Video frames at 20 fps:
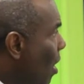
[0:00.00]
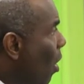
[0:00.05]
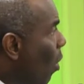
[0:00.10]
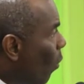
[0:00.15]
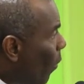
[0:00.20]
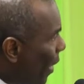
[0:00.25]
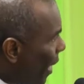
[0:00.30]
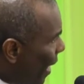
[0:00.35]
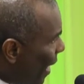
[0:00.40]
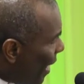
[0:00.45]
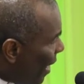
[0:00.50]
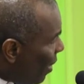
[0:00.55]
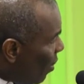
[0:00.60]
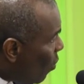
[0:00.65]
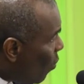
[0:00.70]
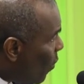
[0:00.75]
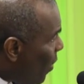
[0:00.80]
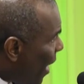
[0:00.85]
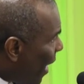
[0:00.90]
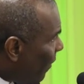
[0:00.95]
where
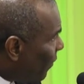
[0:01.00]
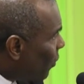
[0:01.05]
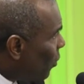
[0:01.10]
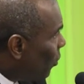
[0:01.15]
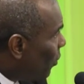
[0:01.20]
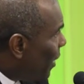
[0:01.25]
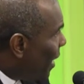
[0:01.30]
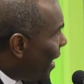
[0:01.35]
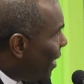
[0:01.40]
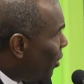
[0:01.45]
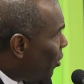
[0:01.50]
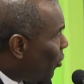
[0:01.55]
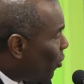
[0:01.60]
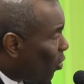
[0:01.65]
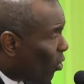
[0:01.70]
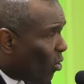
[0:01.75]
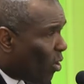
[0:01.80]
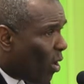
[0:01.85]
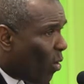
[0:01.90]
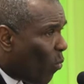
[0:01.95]
we have to
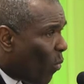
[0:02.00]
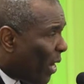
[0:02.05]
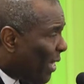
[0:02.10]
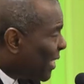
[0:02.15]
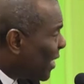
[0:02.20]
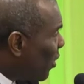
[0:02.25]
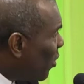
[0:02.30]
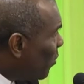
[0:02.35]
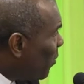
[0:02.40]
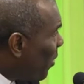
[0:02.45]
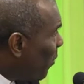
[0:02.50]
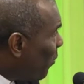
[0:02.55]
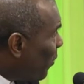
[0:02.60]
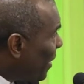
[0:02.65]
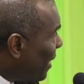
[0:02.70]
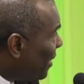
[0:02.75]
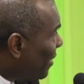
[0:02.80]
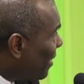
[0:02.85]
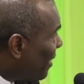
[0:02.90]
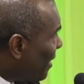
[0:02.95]
ensure, WASA would be
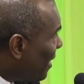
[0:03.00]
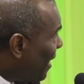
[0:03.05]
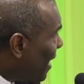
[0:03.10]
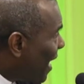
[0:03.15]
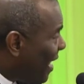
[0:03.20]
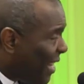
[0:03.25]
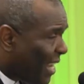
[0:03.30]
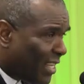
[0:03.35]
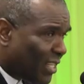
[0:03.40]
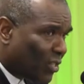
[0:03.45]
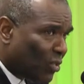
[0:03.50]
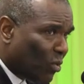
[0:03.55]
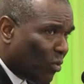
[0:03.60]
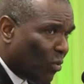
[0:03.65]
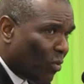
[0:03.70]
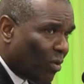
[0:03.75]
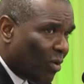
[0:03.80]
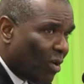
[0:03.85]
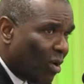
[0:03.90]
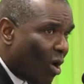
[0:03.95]
pleased to see that there's
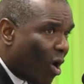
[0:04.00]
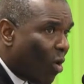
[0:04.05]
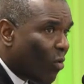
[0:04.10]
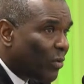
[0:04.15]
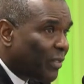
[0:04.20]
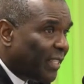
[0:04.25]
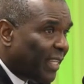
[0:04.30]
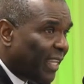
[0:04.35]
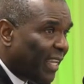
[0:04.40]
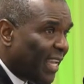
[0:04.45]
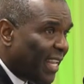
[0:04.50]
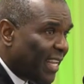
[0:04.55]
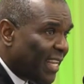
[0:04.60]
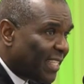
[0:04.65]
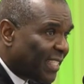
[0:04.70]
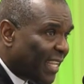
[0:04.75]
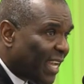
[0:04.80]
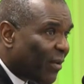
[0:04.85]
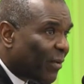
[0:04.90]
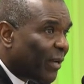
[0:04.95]
no housing in
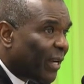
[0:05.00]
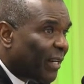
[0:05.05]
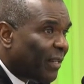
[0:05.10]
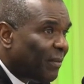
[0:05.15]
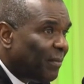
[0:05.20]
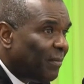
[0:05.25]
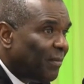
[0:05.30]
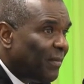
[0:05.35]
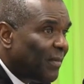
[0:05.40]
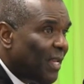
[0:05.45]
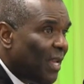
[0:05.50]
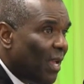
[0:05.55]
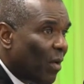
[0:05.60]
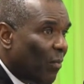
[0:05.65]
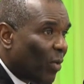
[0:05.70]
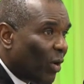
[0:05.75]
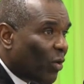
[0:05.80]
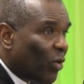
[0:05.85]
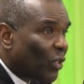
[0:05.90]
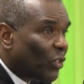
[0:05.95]
this area.
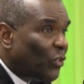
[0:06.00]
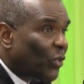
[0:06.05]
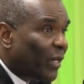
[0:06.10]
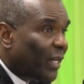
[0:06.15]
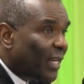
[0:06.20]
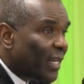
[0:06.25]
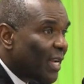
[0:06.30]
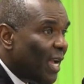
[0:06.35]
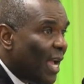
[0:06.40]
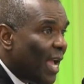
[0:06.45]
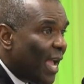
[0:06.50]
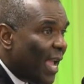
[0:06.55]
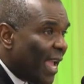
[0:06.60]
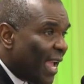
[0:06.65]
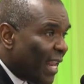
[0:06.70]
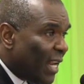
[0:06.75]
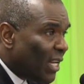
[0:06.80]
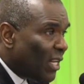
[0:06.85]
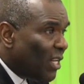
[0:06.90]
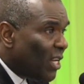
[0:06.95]
Because
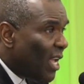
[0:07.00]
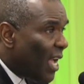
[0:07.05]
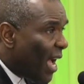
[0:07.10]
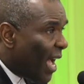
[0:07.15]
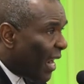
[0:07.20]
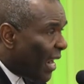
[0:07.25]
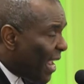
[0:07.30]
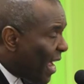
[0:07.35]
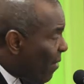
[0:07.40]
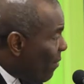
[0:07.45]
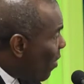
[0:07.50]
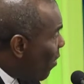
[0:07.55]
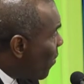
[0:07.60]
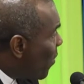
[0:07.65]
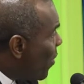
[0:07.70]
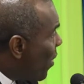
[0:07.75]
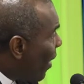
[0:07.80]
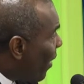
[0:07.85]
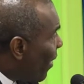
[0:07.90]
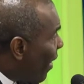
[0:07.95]
in an area
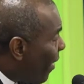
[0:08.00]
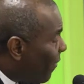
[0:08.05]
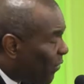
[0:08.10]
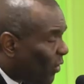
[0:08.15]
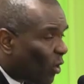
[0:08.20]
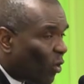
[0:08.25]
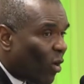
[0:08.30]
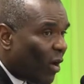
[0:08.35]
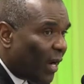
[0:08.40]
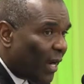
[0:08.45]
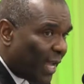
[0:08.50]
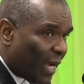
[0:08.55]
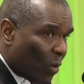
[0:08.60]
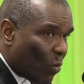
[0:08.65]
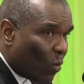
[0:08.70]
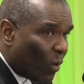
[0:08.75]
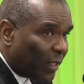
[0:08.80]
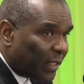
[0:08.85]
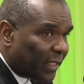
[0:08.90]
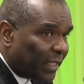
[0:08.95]
where you have to collect
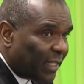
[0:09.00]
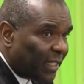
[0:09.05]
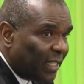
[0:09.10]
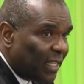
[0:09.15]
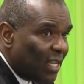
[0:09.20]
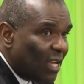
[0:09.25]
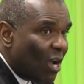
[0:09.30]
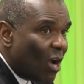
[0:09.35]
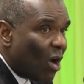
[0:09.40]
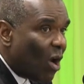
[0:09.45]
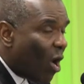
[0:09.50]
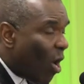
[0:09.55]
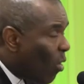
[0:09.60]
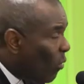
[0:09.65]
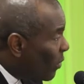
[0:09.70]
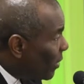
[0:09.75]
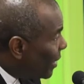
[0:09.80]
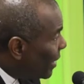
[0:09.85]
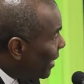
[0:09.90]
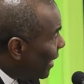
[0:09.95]
water,
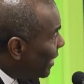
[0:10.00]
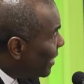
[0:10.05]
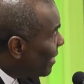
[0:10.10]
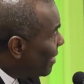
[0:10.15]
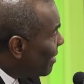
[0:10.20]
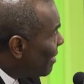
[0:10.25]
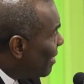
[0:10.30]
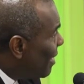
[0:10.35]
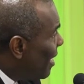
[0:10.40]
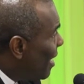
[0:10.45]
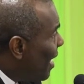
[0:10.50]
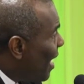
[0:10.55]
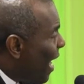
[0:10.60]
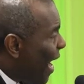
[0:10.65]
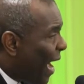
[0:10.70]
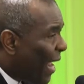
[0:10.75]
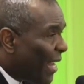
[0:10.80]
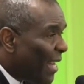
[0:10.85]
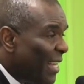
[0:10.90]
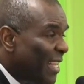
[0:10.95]
houses
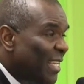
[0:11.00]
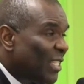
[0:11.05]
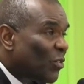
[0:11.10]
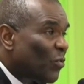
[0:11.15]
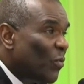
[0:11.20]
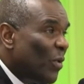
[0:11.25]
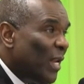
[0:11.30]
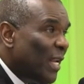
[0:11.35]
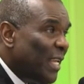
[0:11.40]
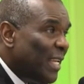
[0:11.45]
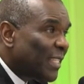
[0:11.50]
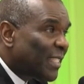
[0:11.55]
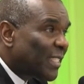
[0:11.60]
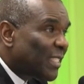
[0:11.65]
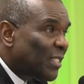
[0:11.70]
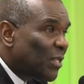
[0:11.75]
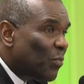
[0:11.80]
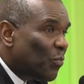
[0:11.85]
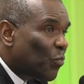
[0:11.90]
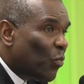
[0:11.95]
at least
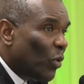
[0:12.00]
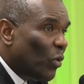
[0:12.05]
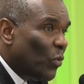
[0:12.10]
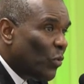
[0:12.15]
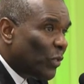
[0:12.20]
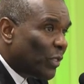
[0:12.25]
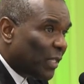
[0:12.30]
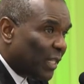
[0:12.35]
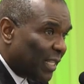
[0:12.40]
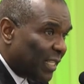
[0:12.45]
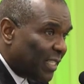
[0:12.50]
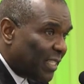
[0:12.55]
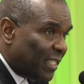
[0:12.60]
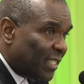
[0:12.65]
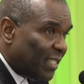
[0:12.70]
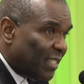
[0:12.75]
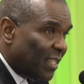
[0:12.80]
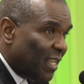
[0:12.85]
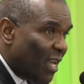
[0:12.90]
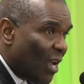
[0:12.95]
release
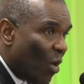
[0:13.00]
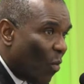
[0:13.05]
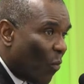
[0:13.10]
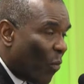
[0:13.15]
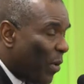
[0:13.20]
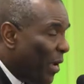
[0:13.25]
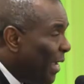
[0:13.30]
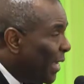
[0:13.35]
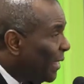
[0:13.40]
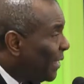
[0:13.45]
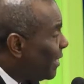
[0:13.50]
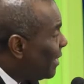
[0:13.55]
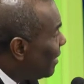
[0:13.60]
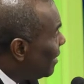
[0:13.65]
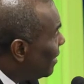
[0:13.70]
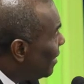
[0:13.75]
pollutants, be it